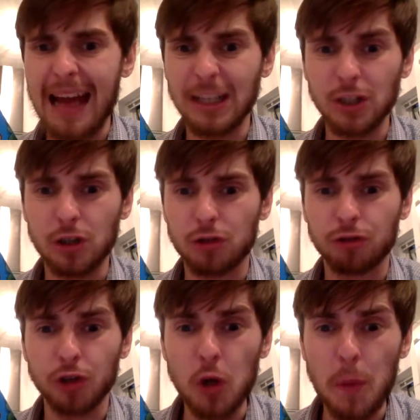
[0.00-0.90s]
And
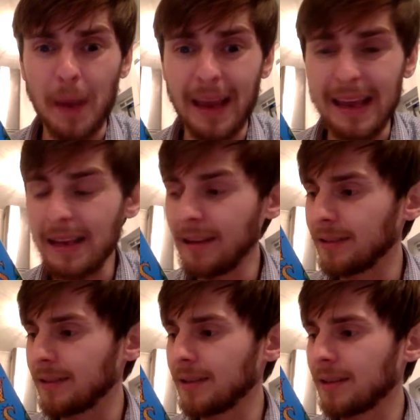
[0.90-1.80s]
droopy,
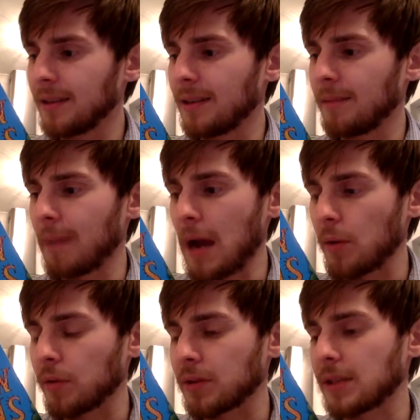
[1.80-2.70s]

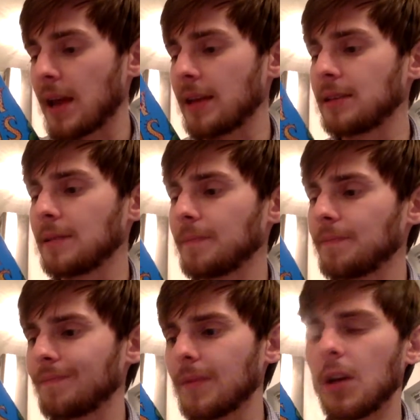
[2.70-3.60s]
mouthed Ted.
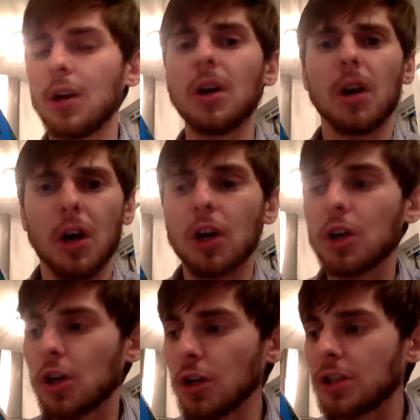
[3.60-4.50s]

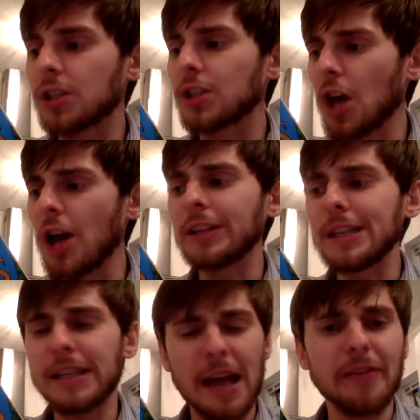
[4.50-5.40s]
Good sturdy
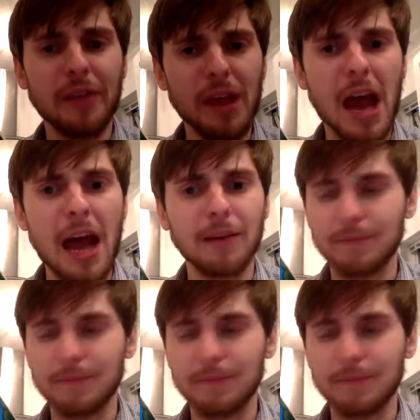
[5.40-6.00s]
tent, that,